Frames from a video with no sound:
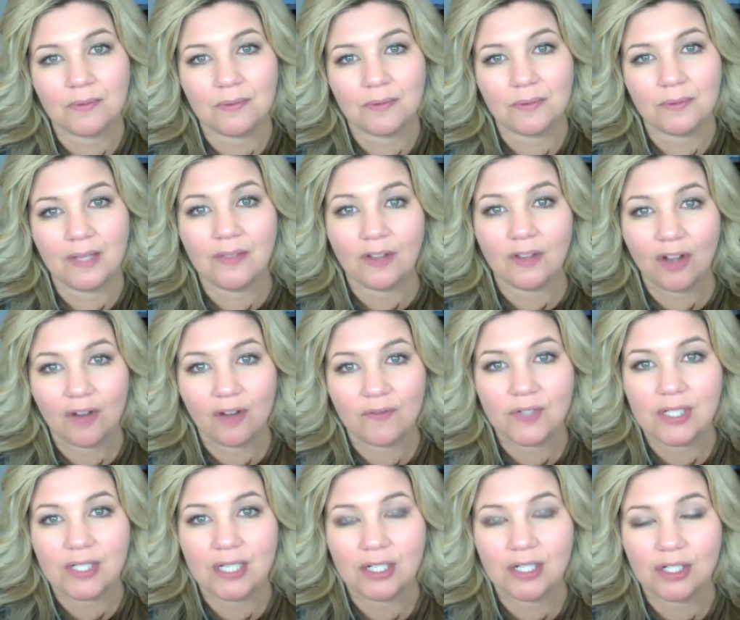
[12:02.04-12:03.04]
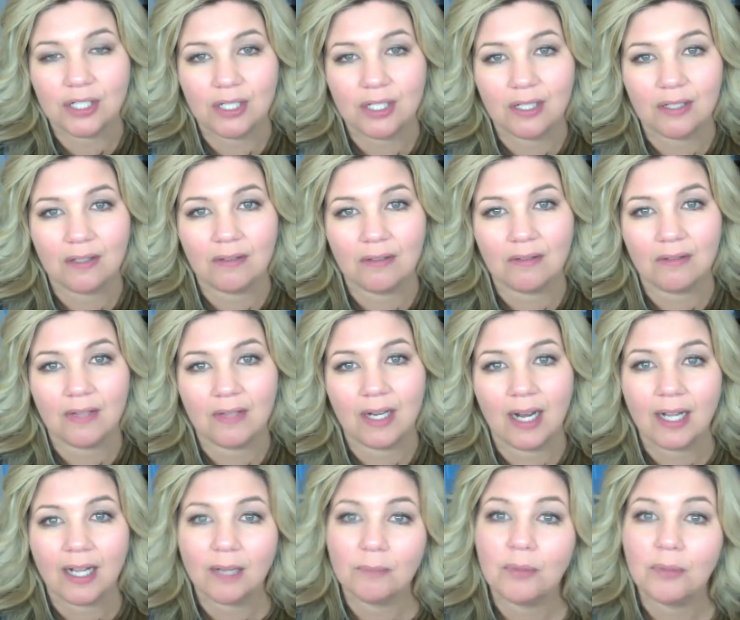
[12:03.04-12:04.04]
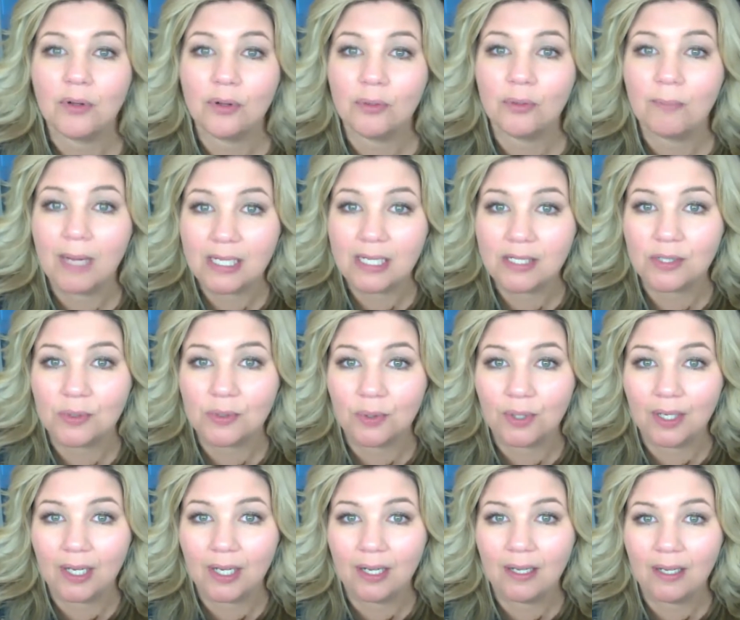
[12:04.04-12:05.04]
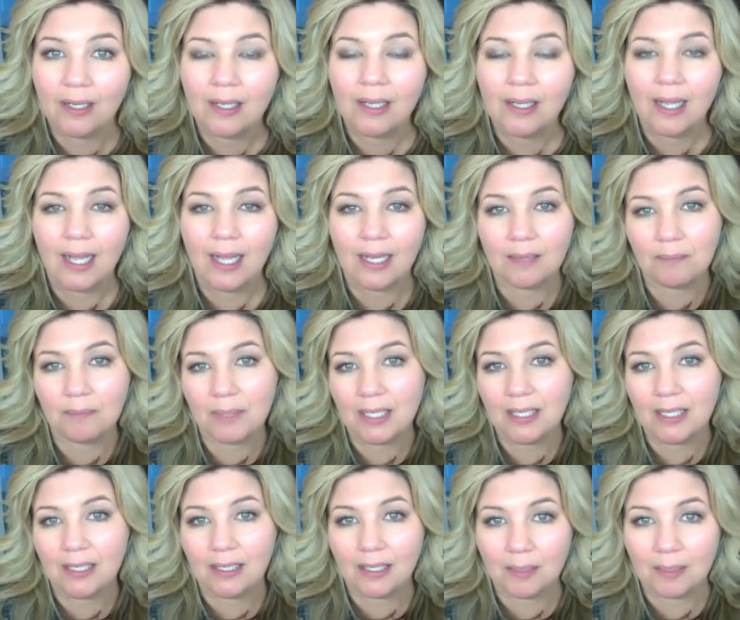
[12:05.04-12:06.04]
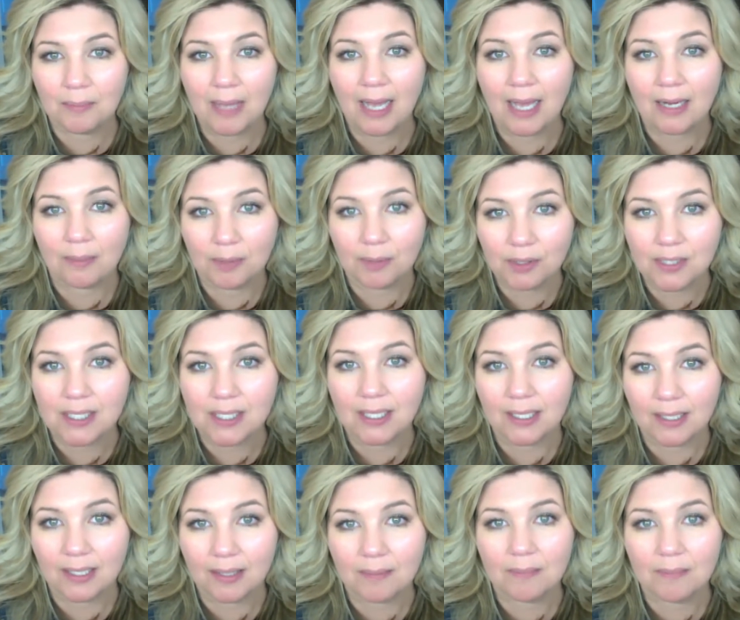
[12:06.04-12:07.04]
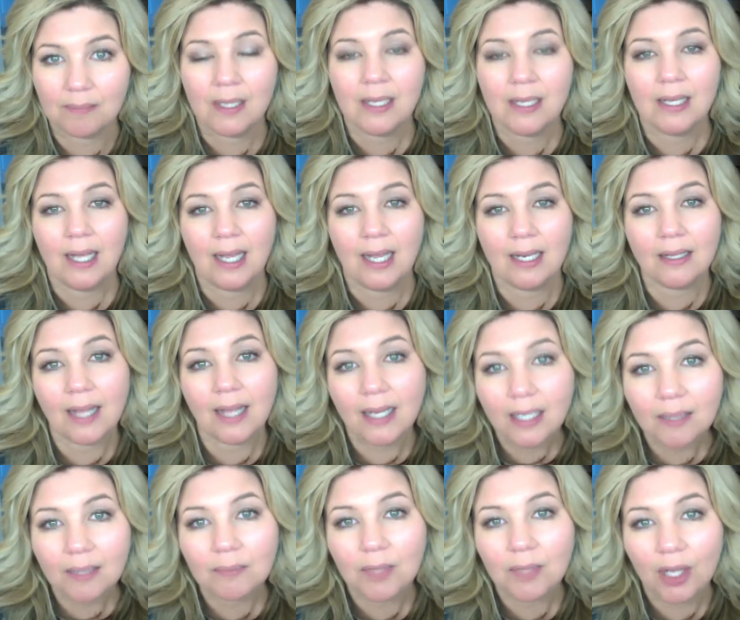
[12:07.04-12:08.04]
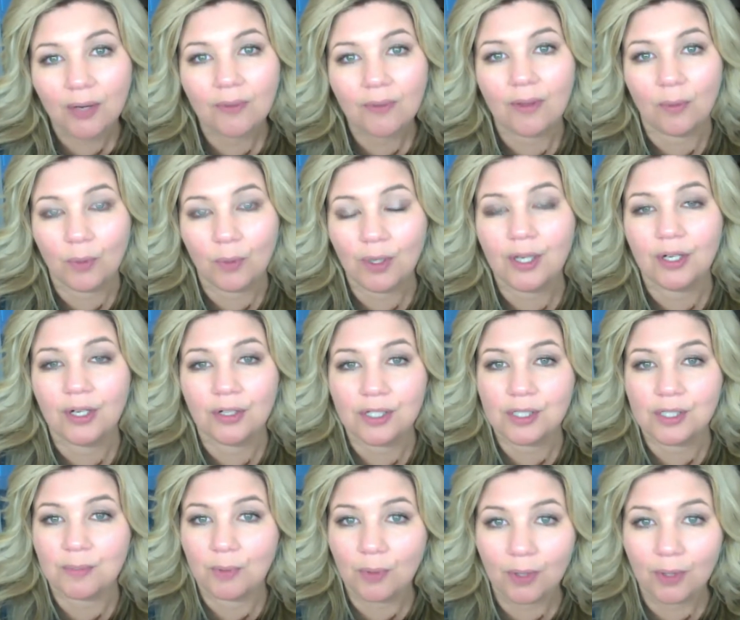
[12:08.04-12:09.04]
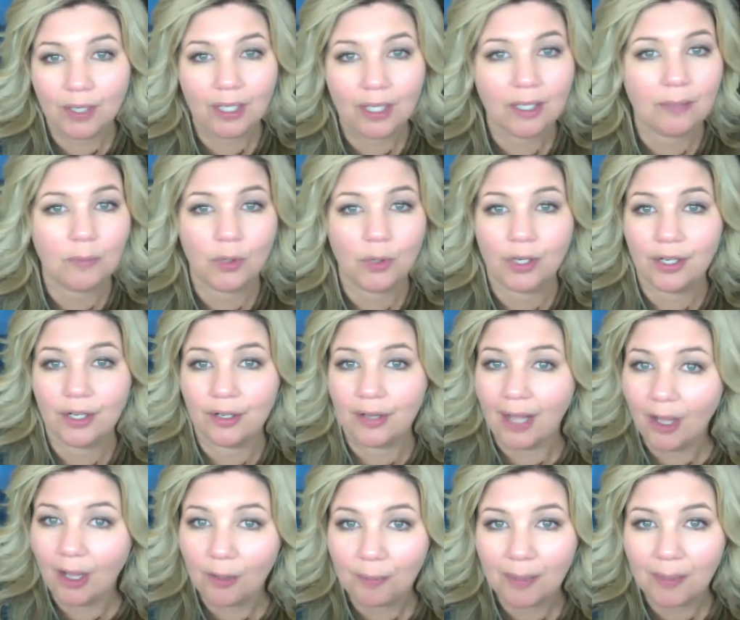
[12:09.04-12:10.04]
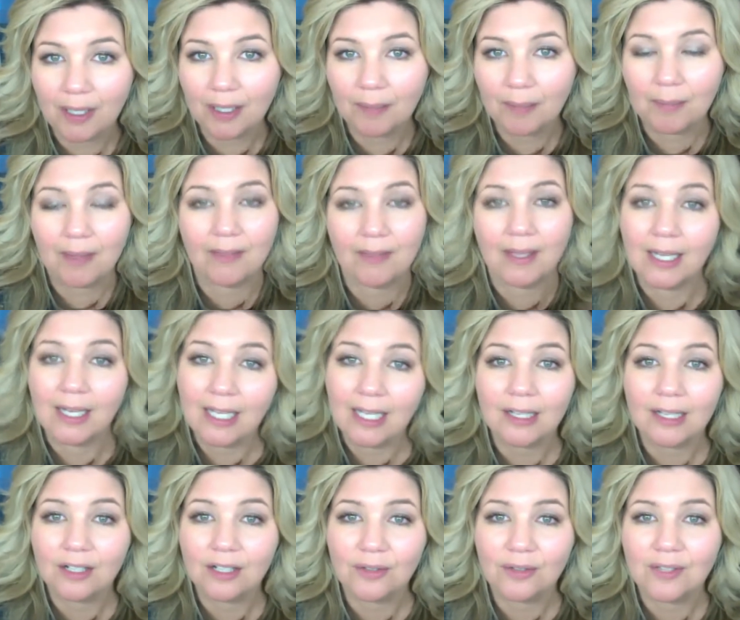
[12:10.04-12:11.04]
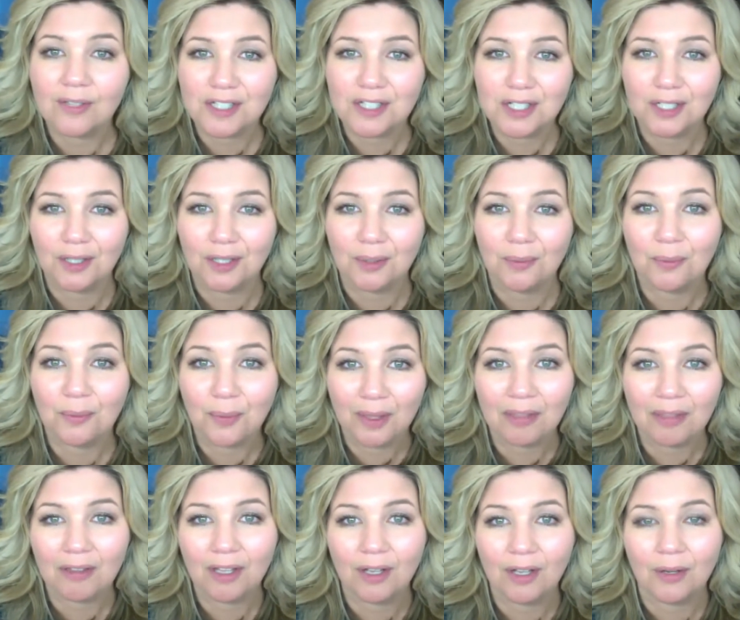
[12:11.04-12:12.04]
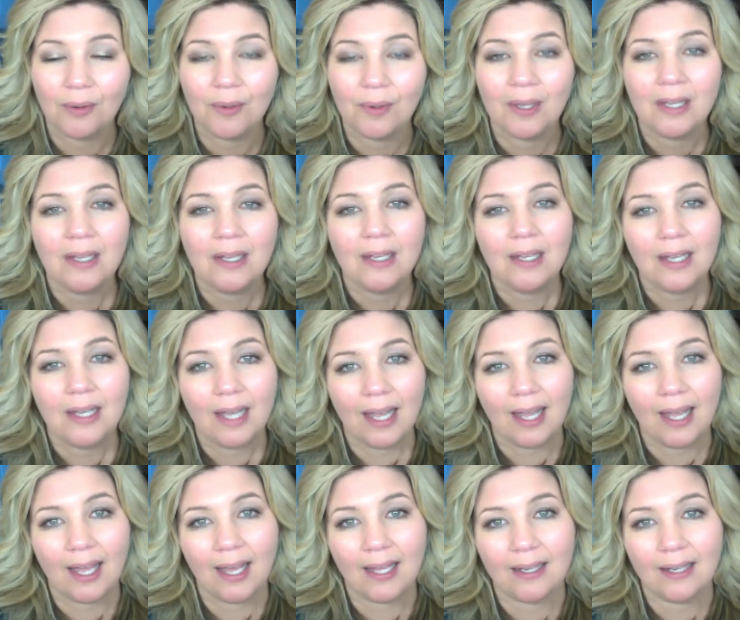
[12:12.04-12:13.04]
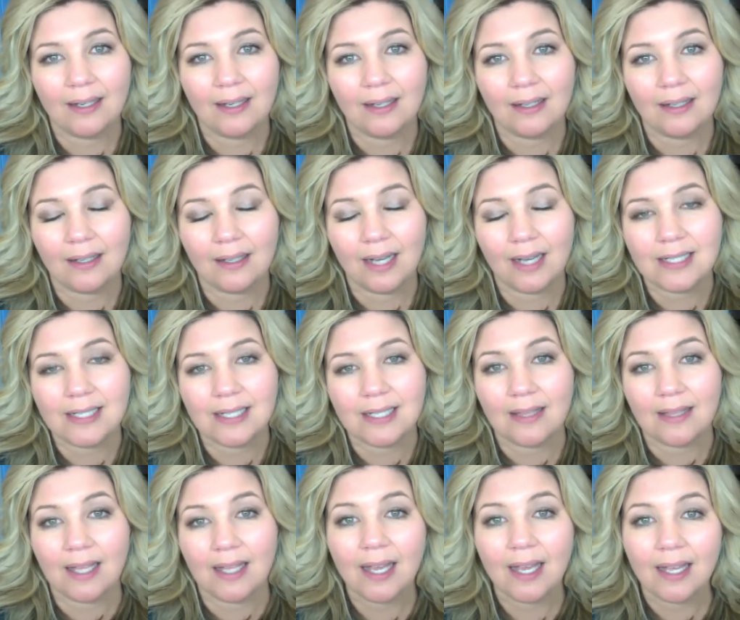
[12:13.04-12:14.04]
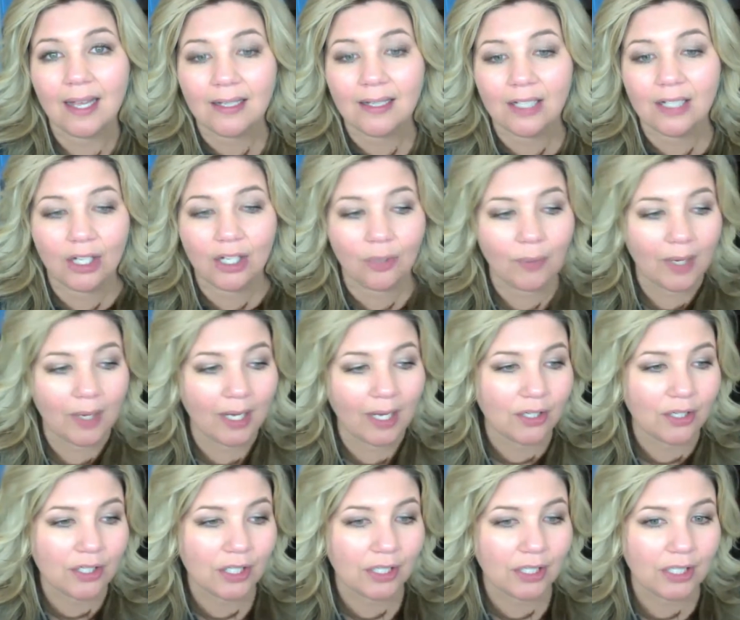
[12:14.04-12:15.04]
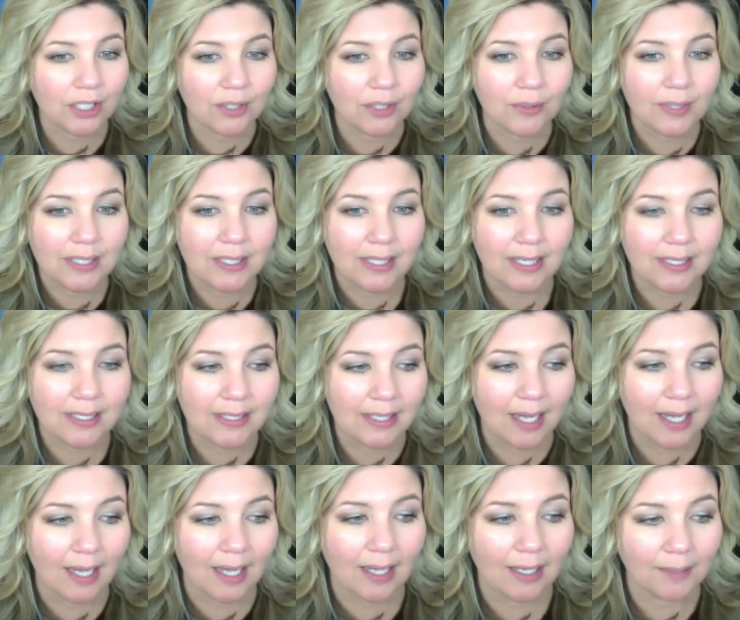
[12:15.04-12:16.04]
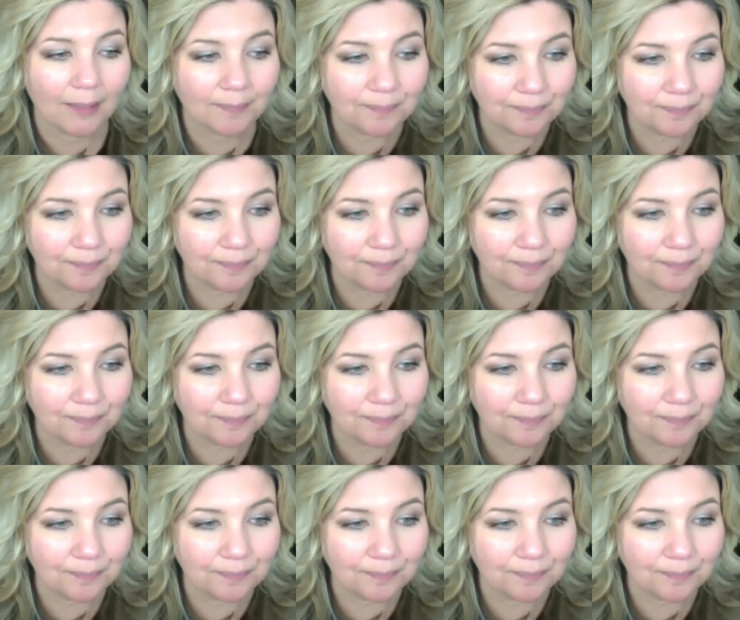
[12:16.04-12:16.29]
in the conversation that I can pull my story and be compatible to him, and let him know that we're here to support him. We're here to help him, and that he can do this too with you. And guys, at the end, what I usually do is I say,